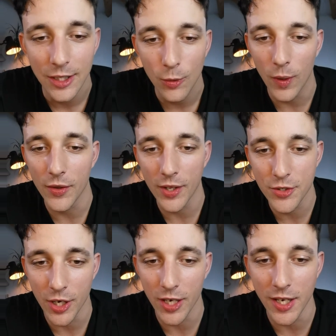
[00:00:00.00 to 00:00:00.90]
Well done,
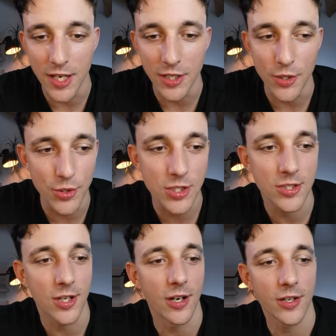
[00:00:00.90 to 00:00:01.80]
Trinity. Good
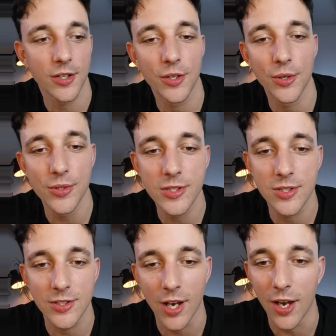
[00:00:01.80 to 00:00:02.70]
start, good
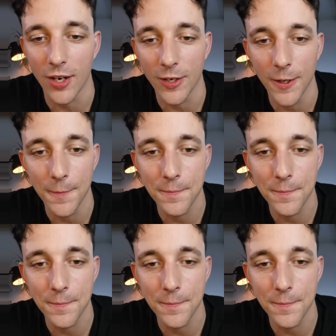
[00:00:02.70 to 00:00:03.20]
start.